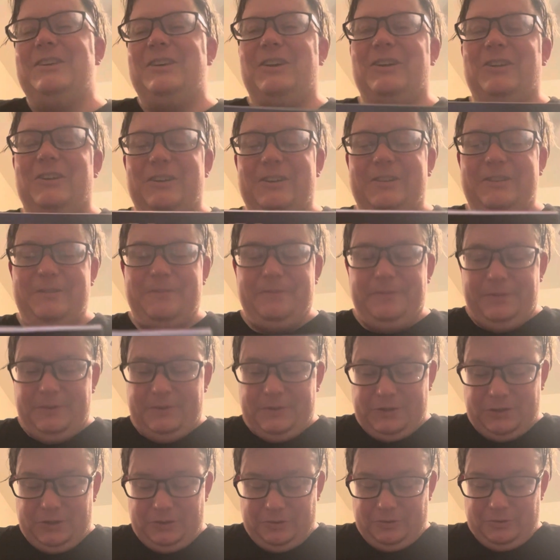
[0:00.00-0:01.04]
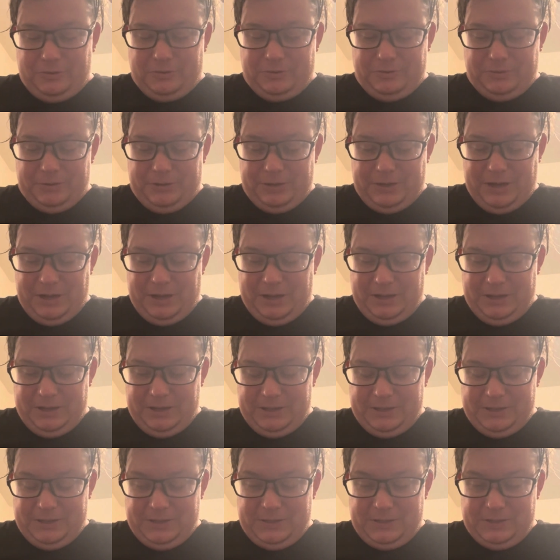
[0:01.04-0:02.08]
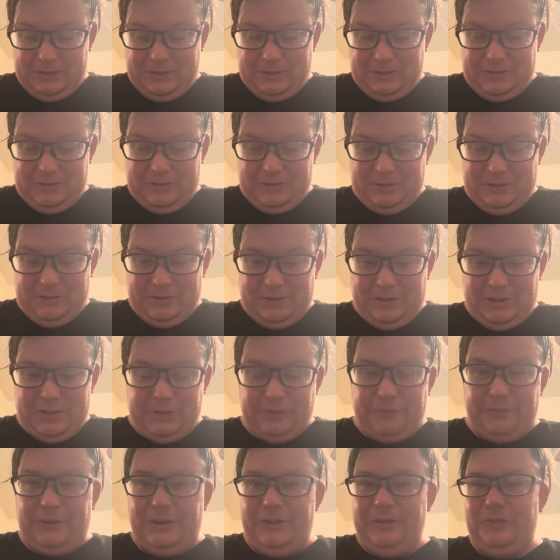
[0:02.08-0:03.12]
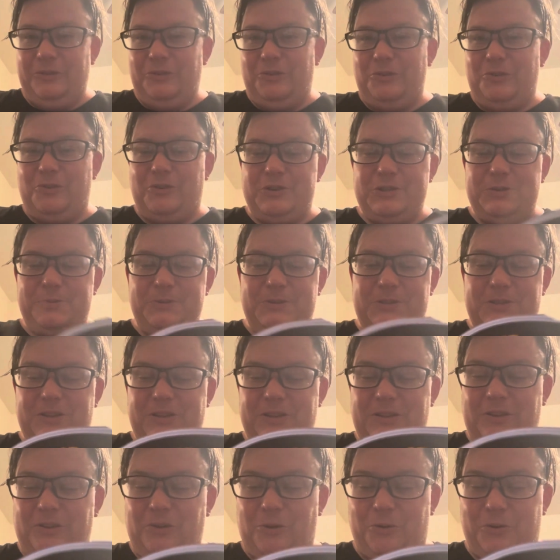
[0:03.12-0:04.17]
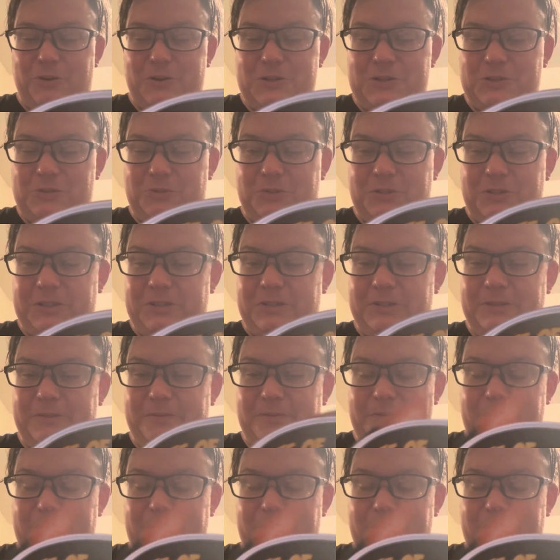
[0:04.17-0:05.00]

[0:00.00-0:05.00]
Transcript: All right. So, yeah, it's it's a fun little Christmassy horror story.